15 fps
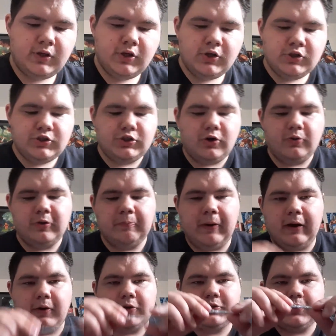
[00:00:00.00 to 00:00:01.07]
So the
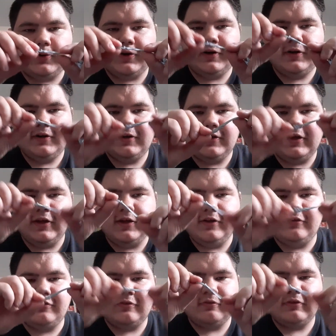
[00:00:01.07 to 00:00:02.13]
power sword
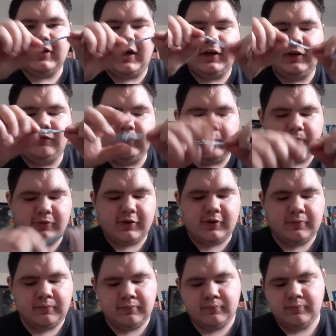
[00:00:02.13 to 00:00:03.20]
is kind of flimsy,
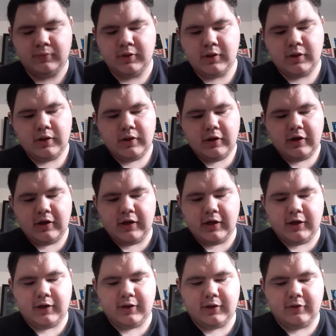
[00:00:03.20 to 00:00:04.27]

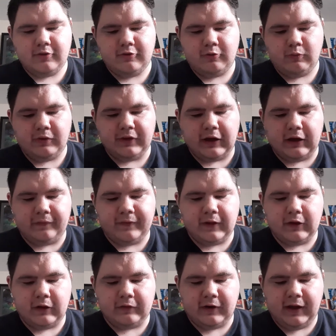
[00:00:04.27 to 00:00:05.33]
and without that
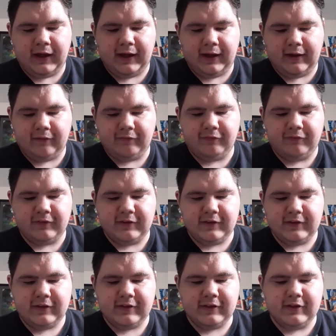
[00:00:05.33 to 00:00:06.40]
other half,
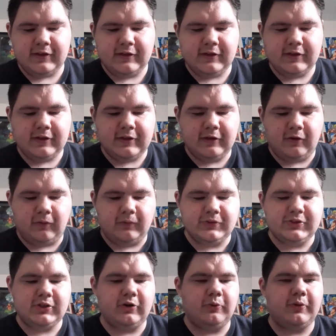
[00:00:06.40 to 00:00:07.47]
he holds
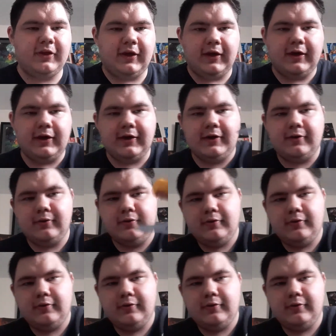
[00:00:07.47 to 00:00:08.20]
it okay.